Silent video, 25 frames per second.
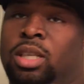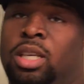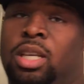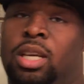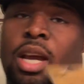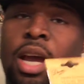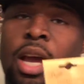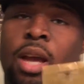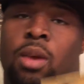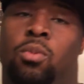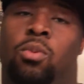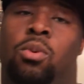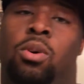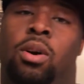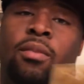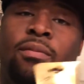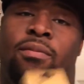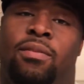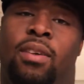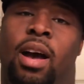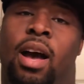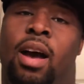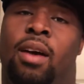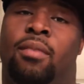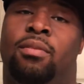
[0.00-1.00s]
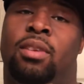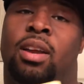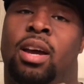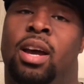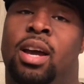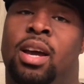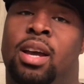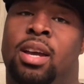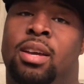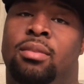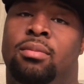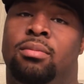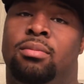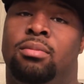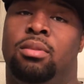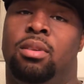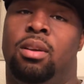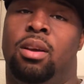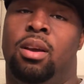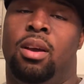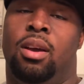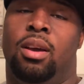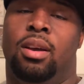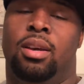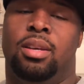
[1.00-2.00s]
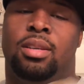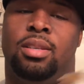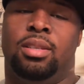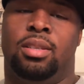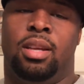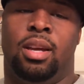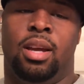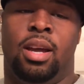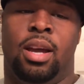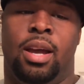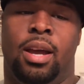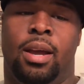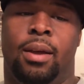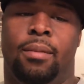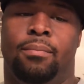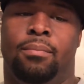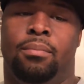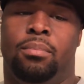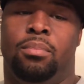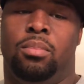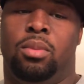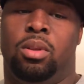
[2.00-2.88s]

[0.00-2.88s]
8159 is that